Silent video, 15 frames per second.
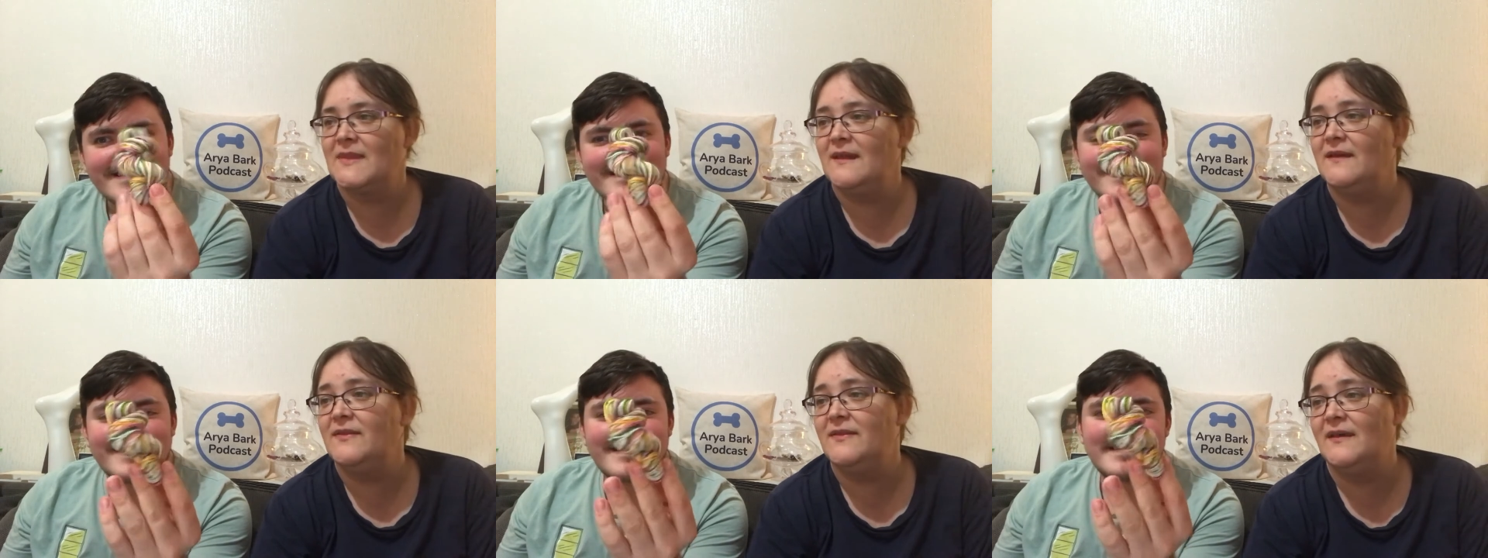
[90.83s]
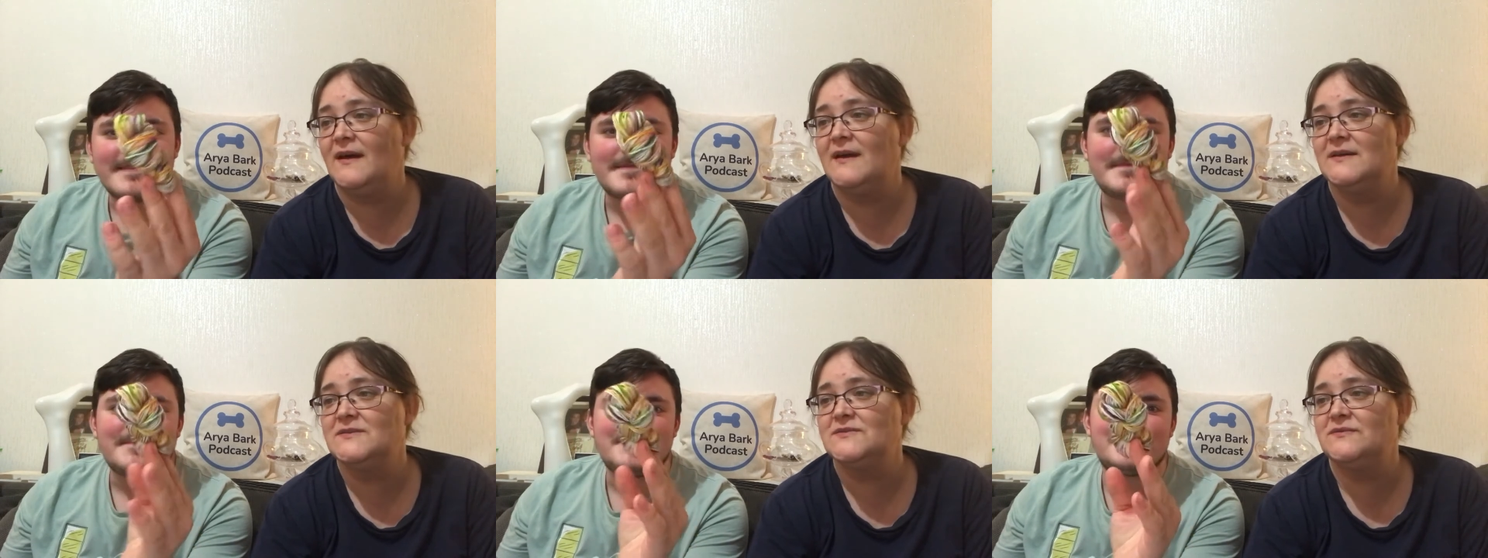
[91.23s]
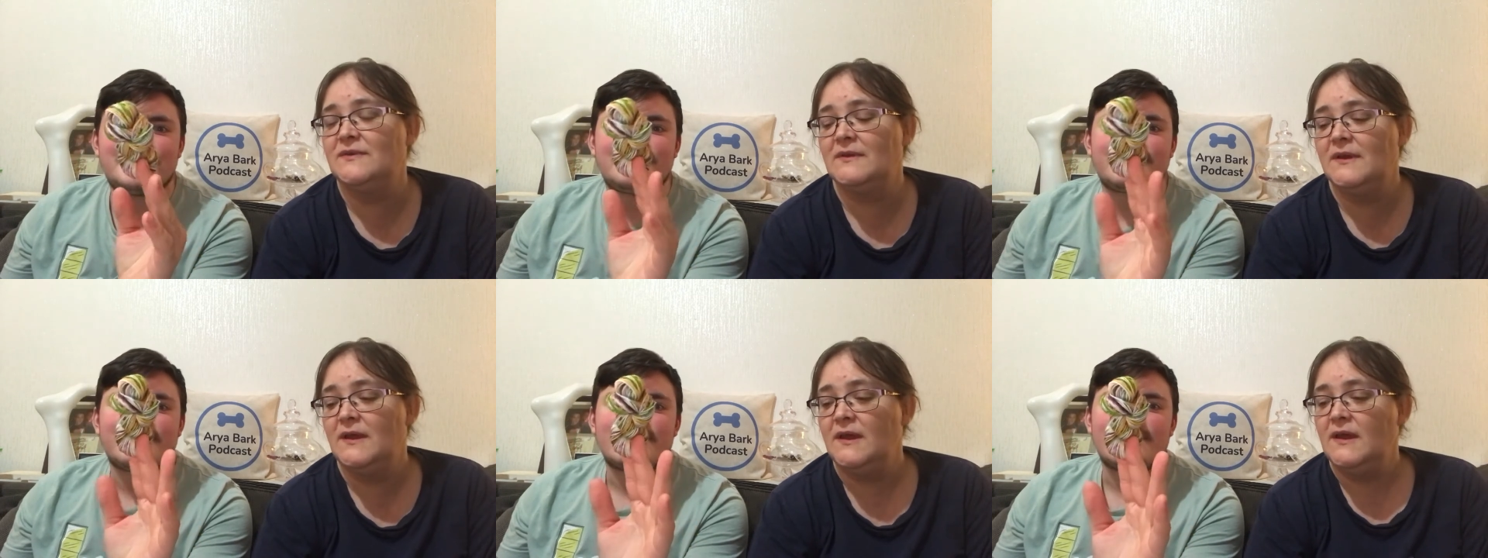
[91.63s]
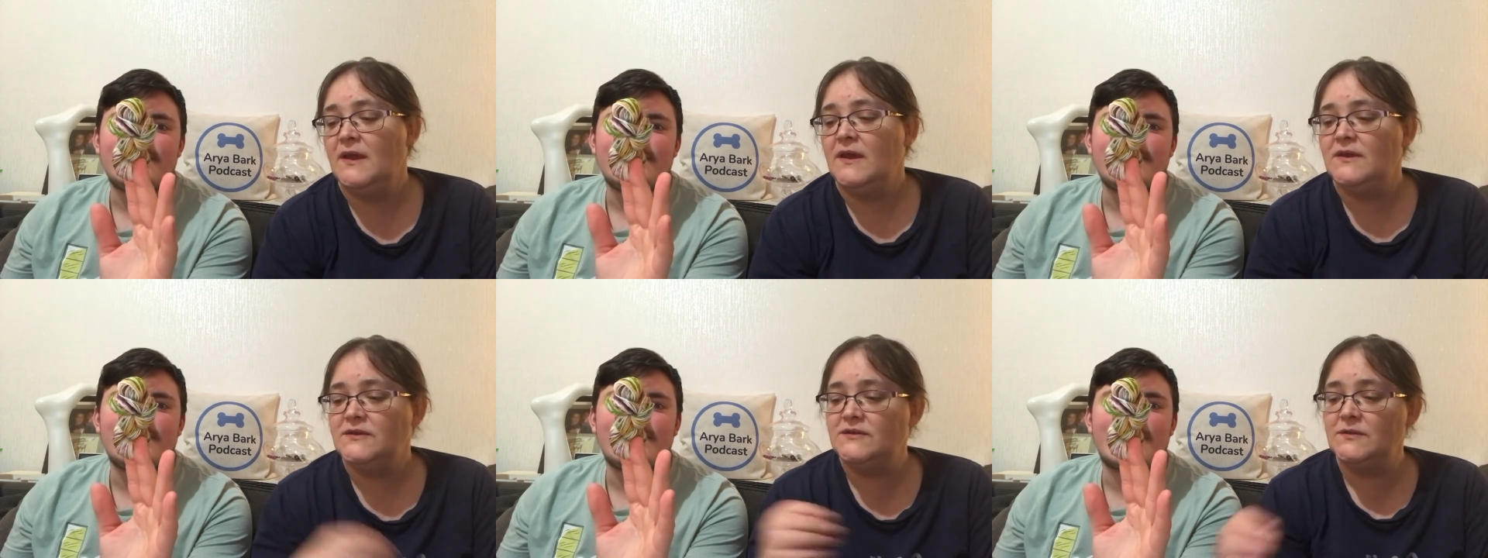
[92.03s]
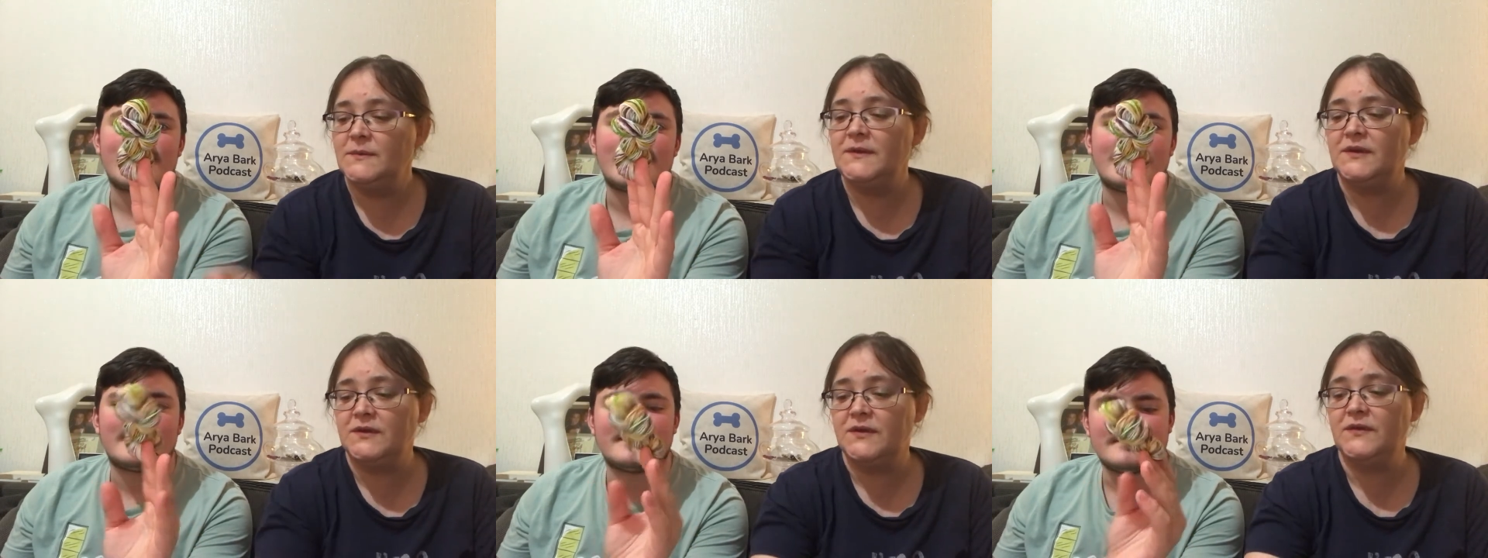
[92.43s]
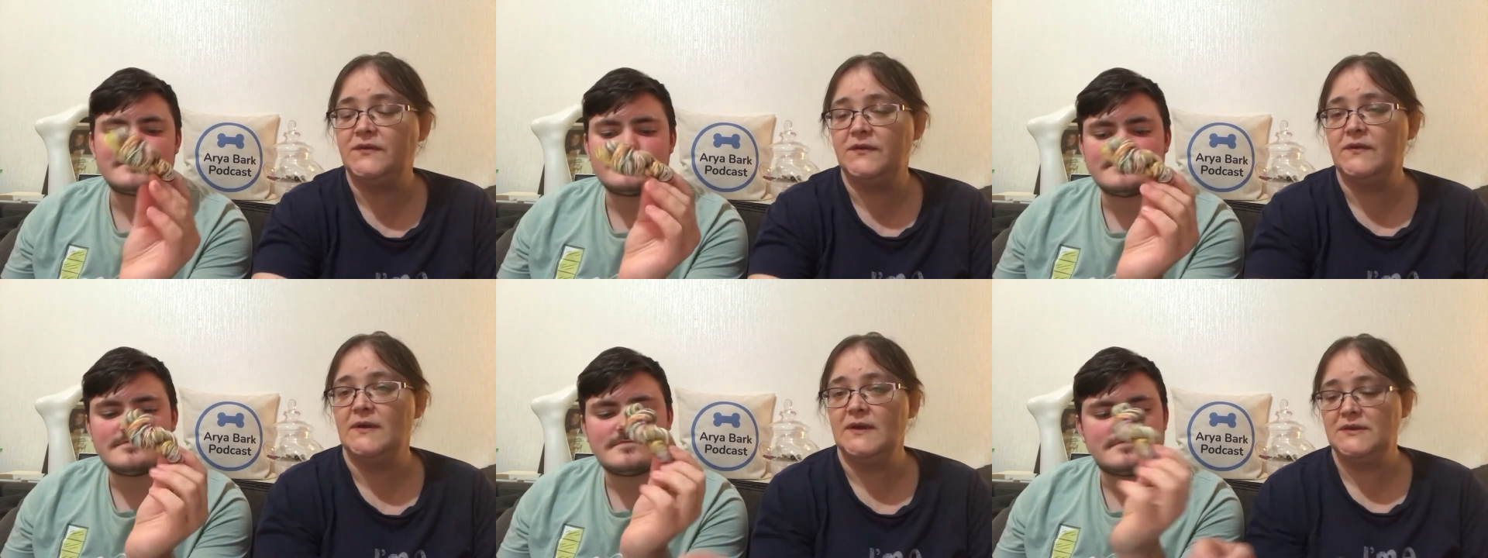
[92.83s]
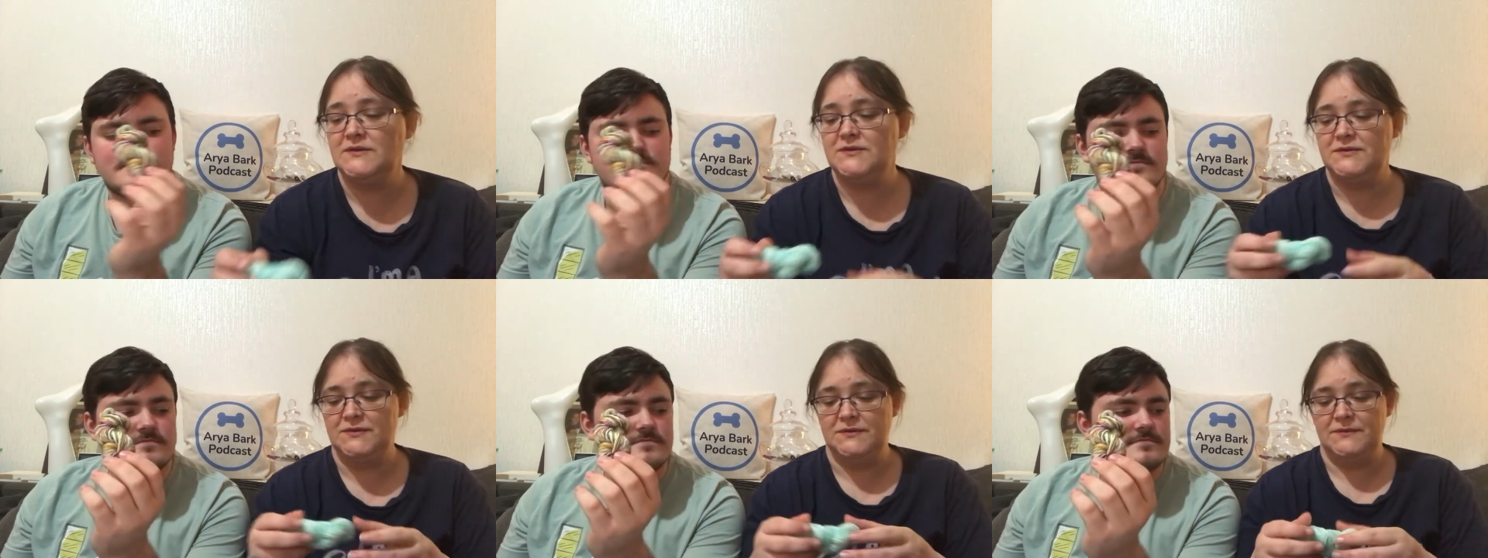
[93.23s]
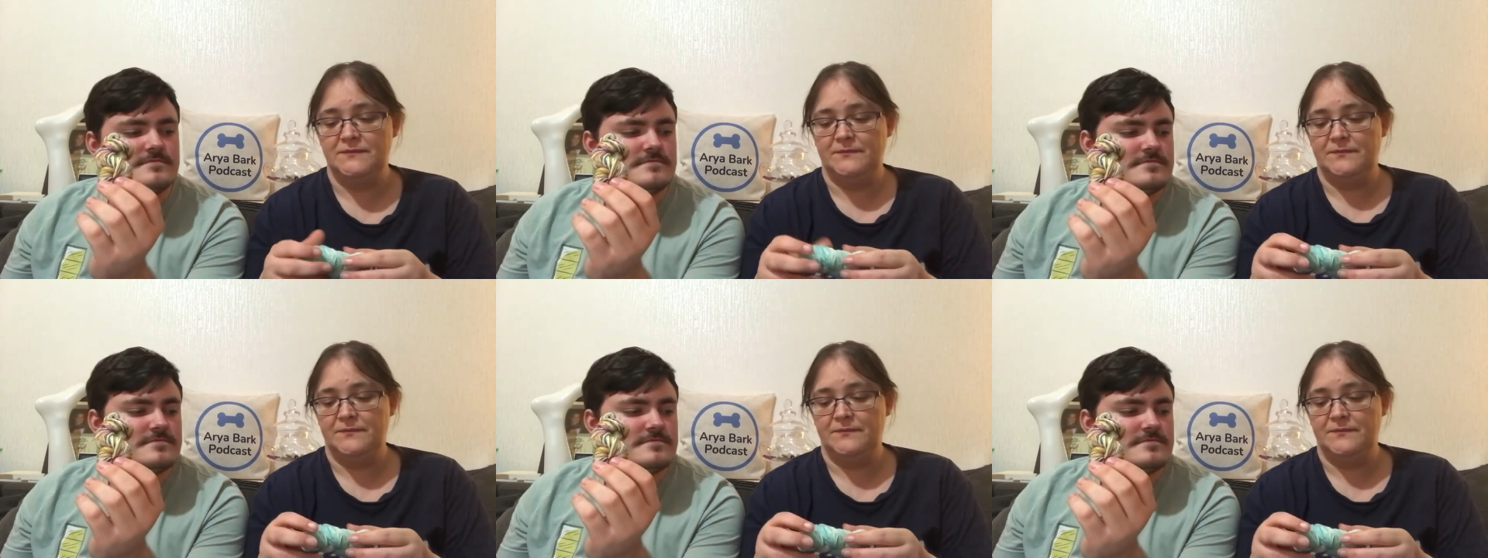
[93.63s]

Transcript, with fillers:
Speaker 1: And that is really. Do you know what you could do, Andrew?